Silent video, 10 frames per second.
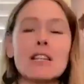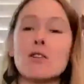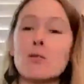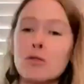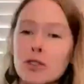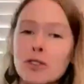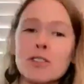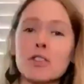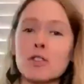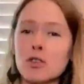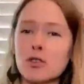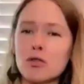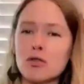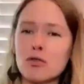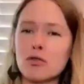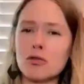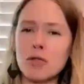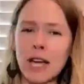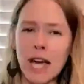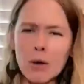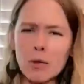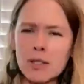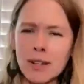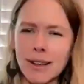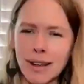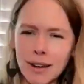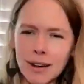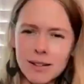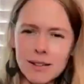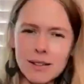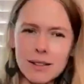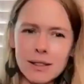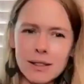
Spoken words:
that the universe is like out to get us.